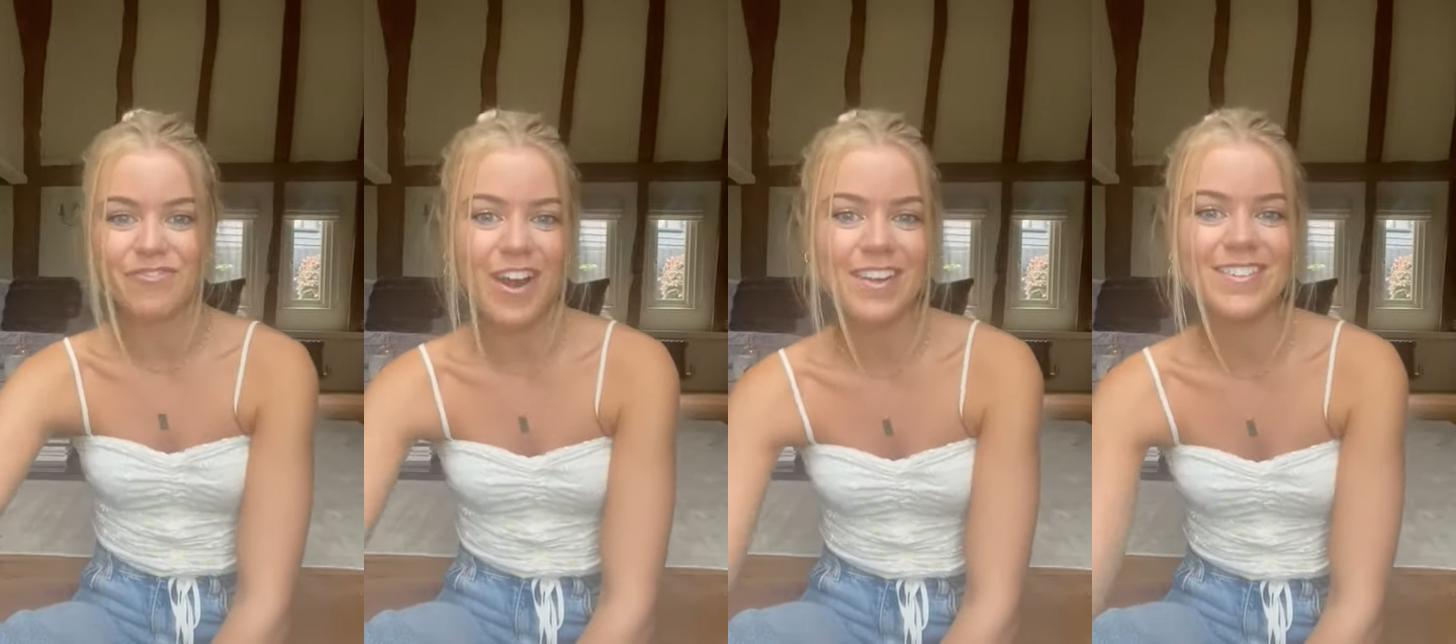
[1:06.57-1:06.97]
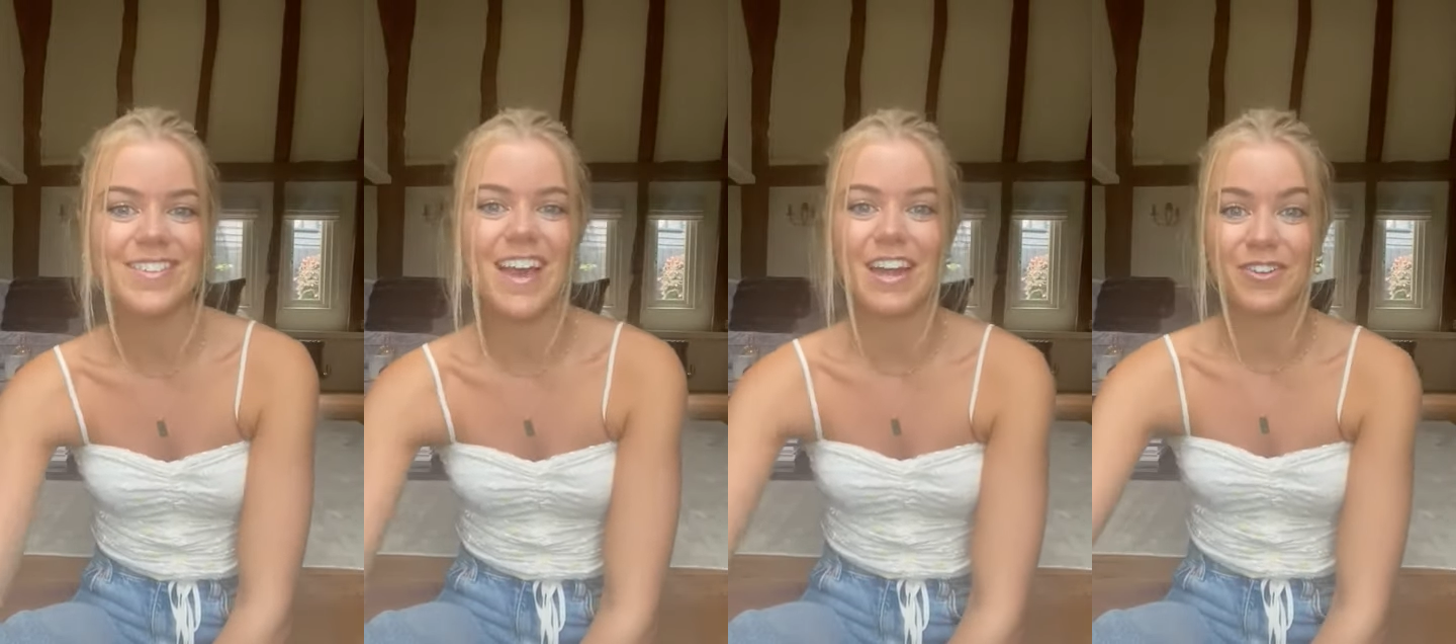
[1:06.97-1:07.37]
friends
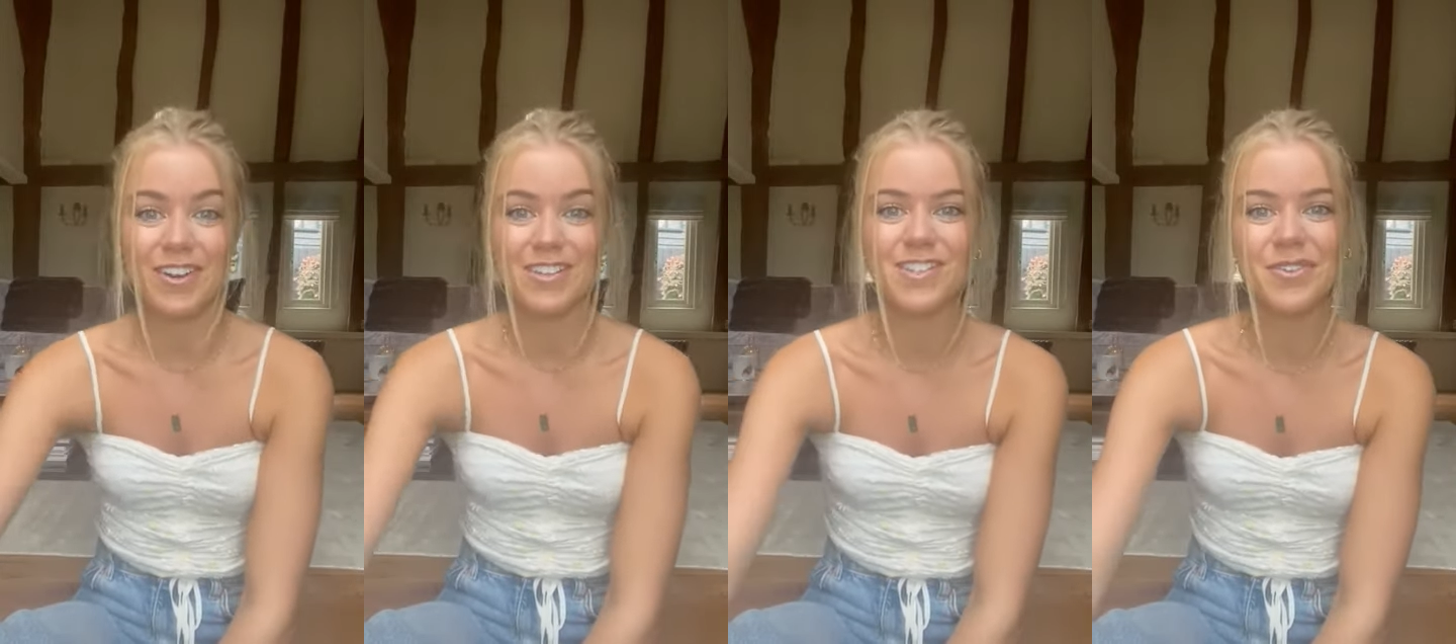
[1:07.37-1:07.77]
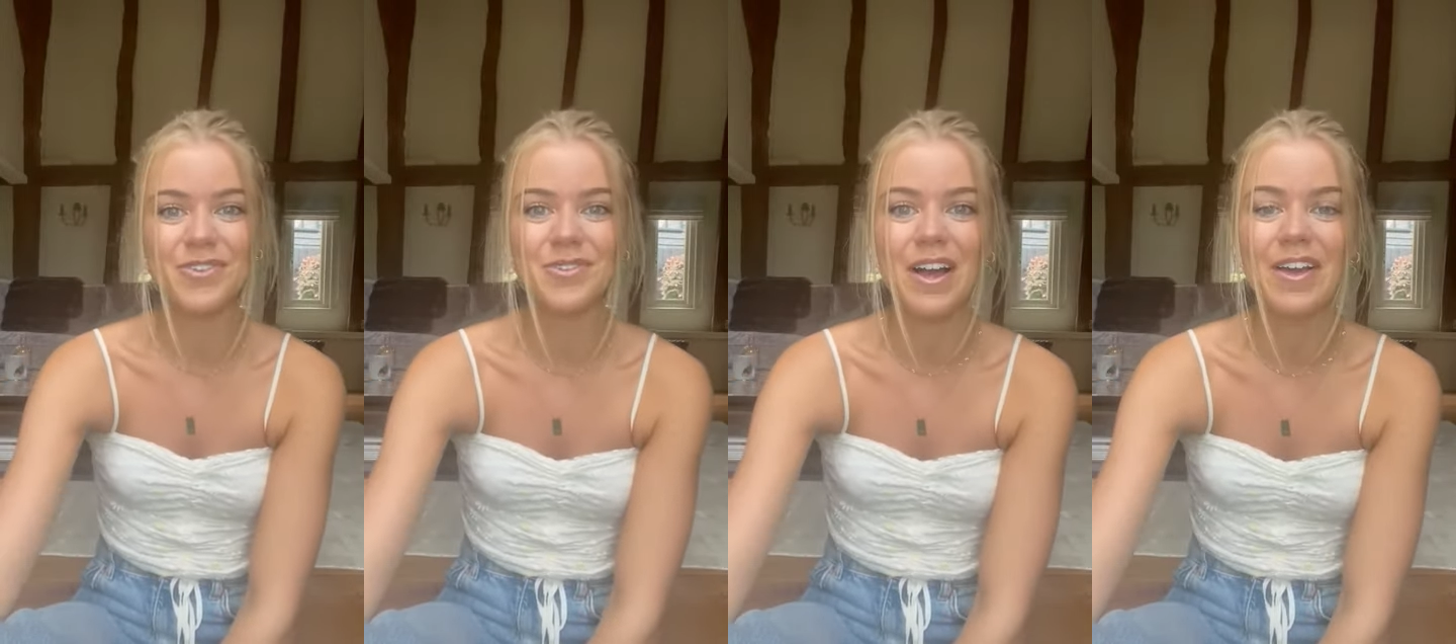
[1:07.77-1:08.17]
i had a great
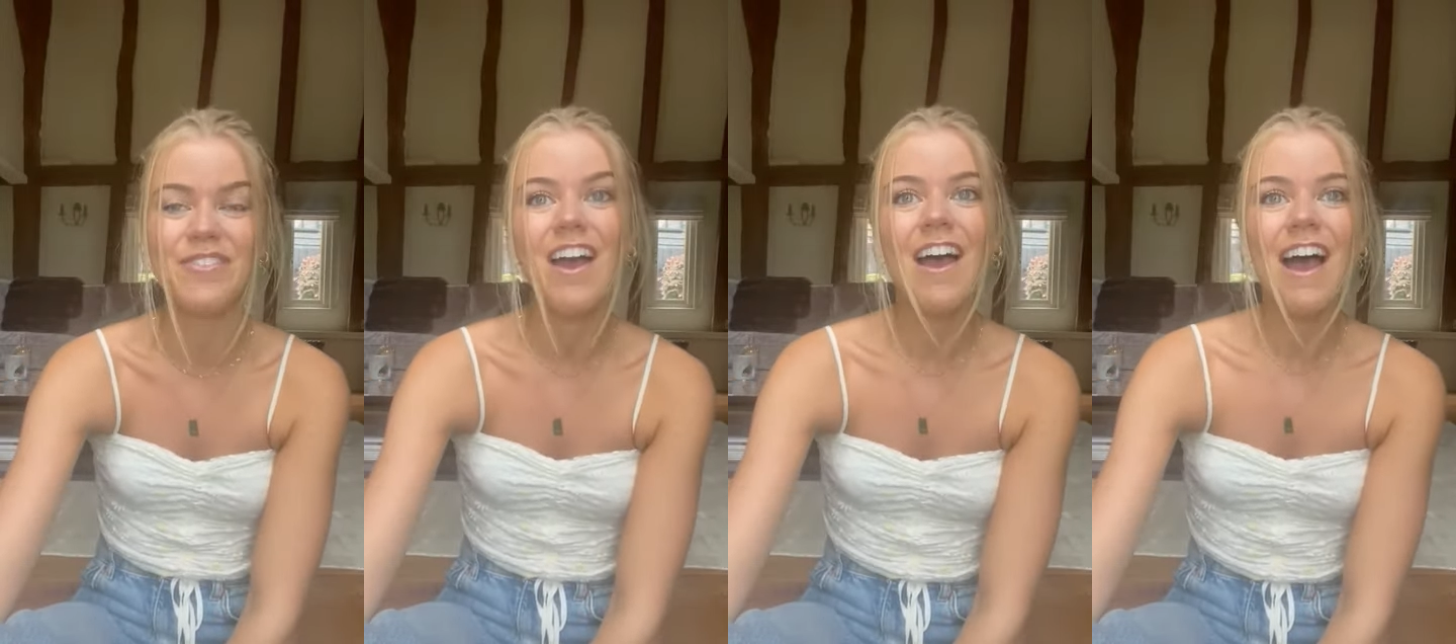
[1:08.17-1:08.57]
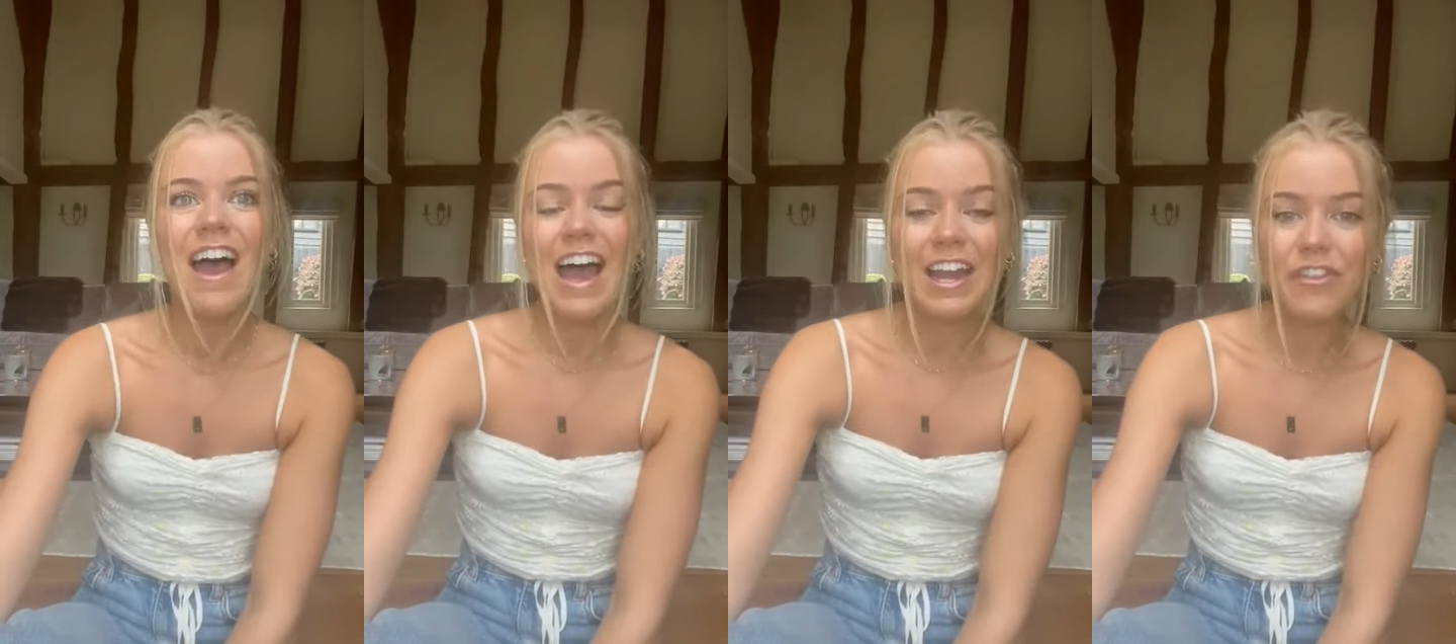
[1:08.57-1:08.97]
social life
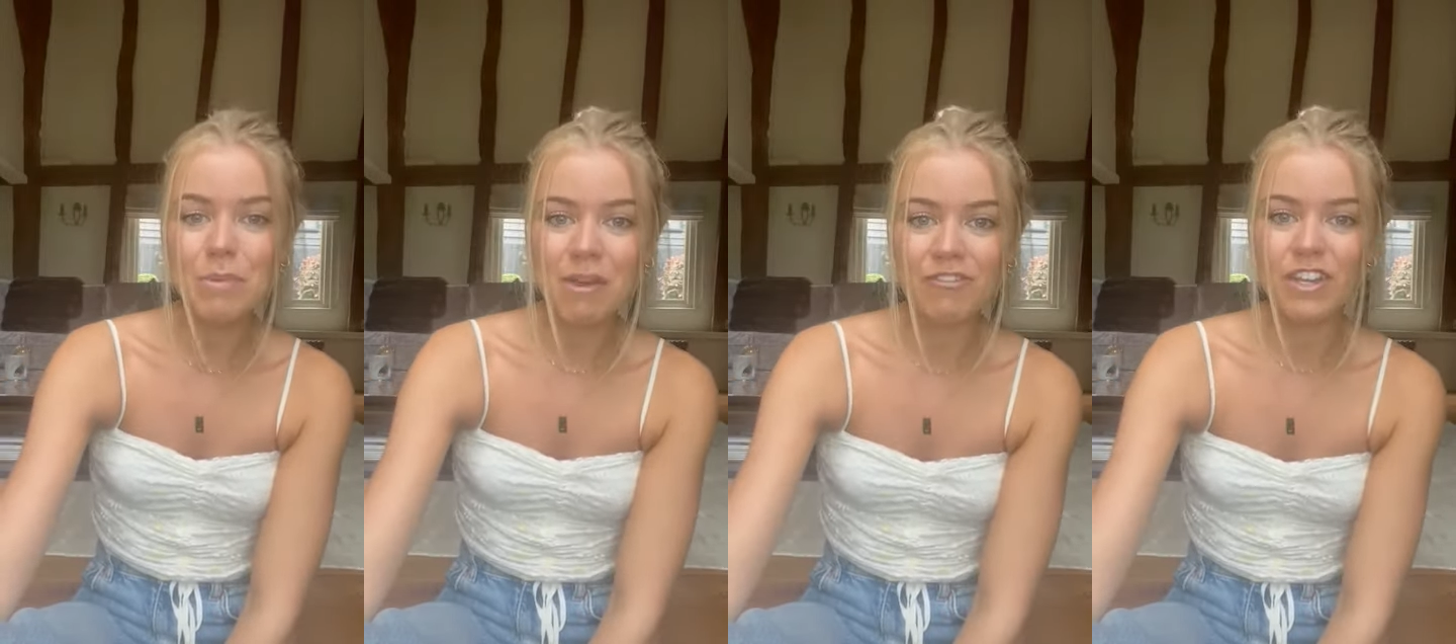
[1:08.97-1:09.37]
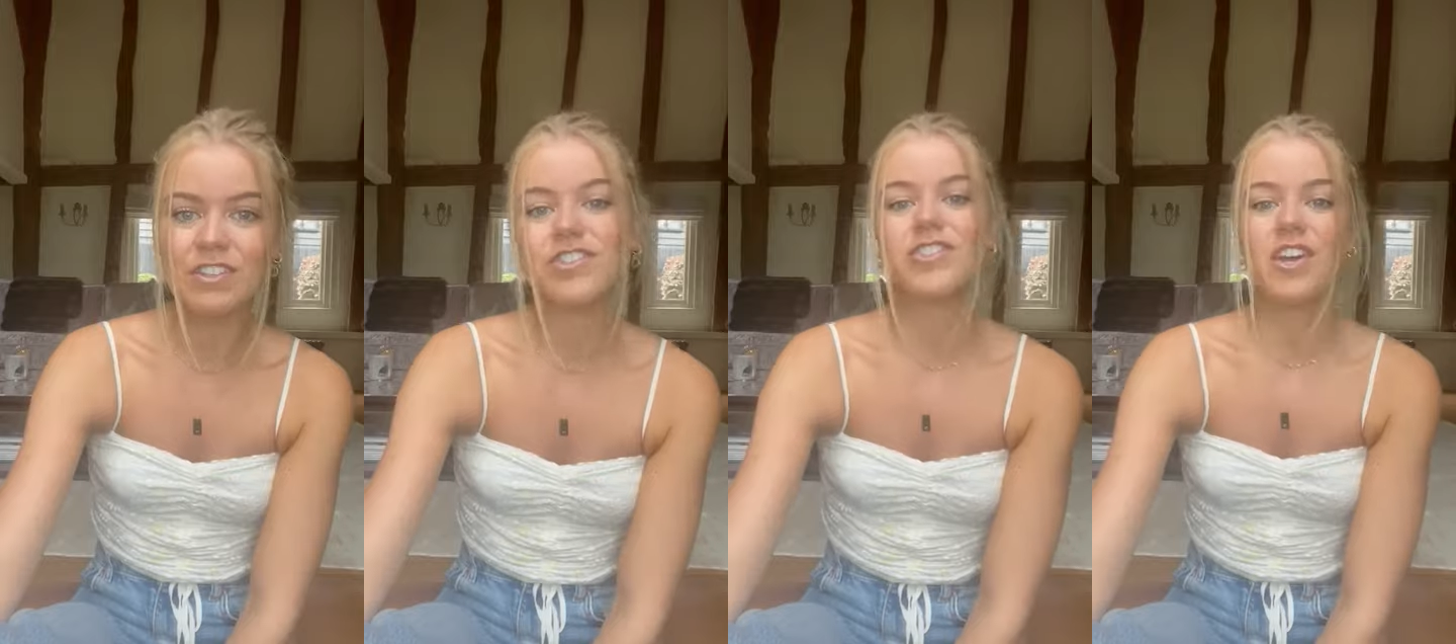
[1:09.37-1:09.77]
and i think my
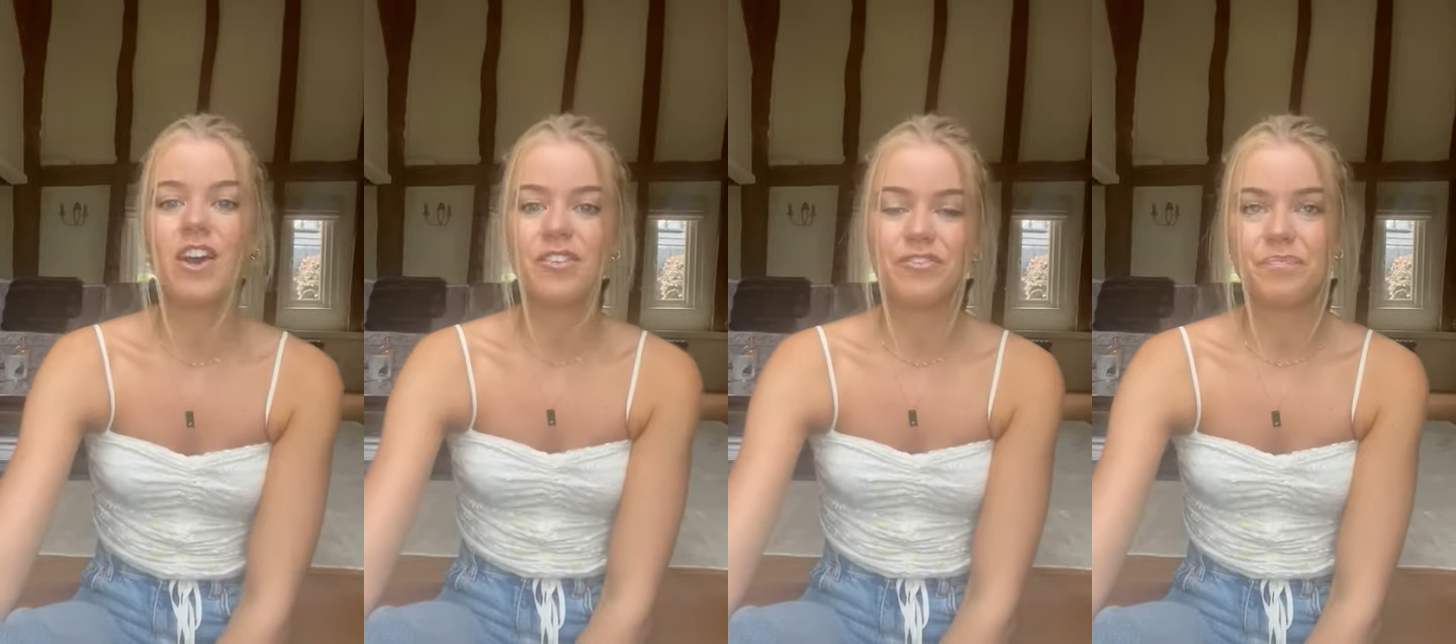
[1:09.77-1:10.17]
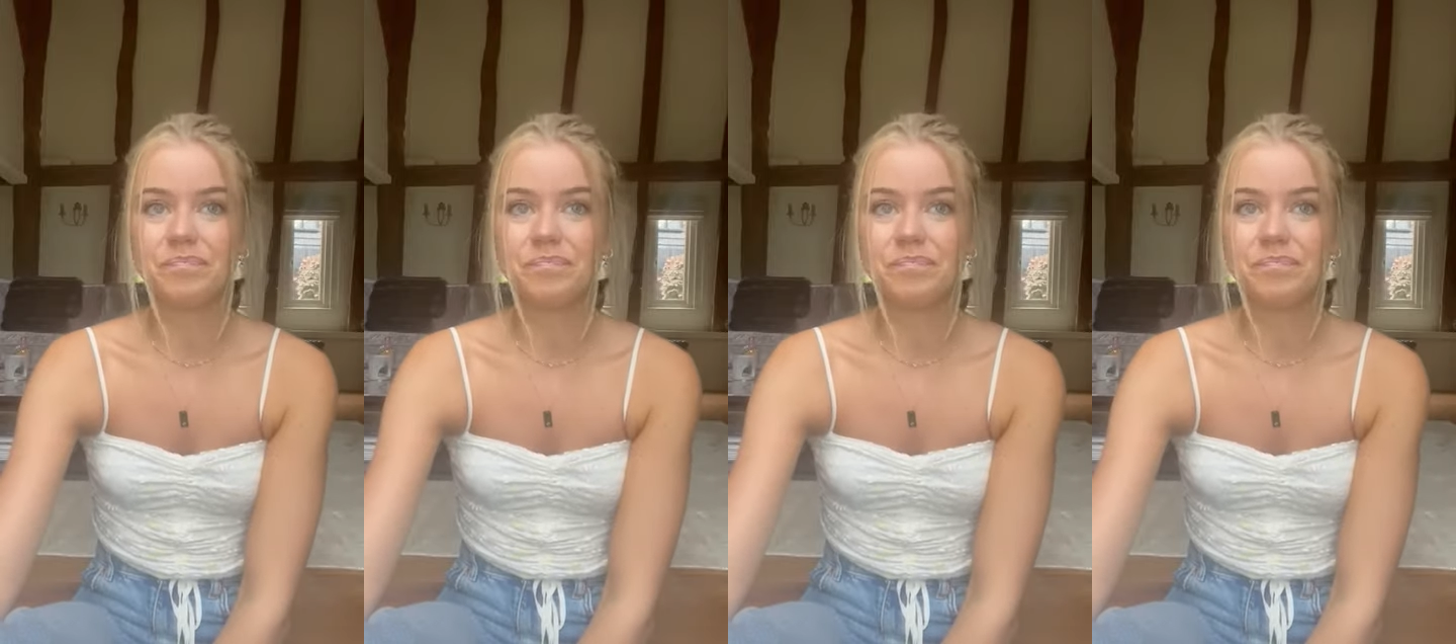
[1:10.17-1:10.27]
fitness just kind of